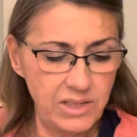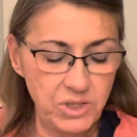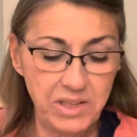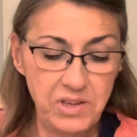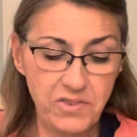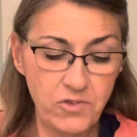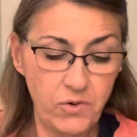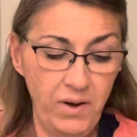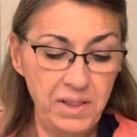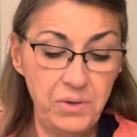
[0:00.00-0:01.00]

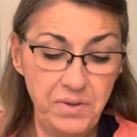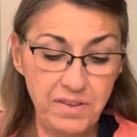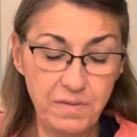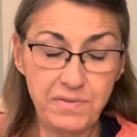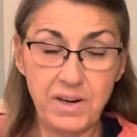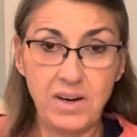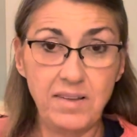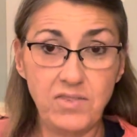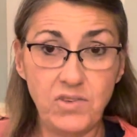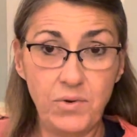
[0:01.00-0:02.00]
destroy Lucifer
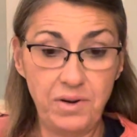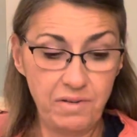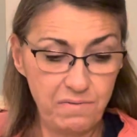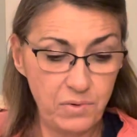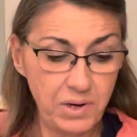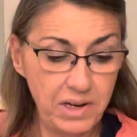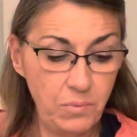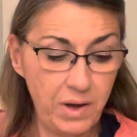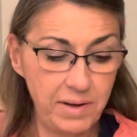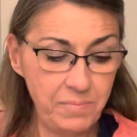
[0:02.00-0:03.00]
is
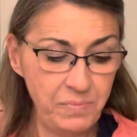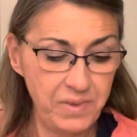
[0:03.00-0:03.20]
241.